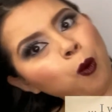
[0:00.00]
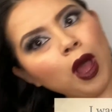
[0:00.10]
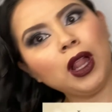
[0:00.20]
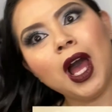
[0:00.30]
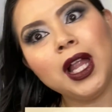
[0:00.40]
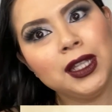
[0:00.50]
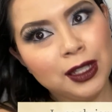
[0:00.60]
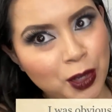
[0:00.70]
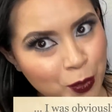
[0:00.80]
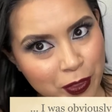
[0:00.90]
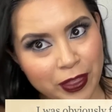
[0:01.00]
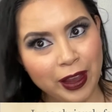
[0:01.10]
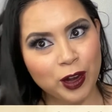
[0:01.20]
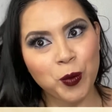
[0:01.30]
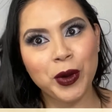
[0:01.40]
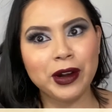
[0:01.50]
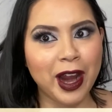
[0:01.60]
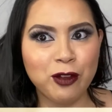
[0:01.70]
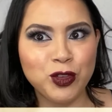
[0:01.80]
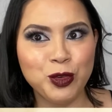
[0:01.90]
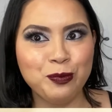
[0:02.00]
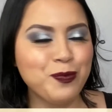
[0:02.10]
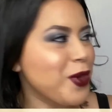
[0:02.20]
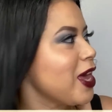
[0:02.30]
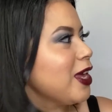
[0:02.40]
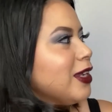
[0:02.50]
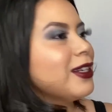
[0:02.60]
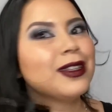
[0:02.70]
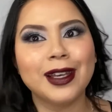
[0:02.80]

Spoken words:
well, hello there, where have you been?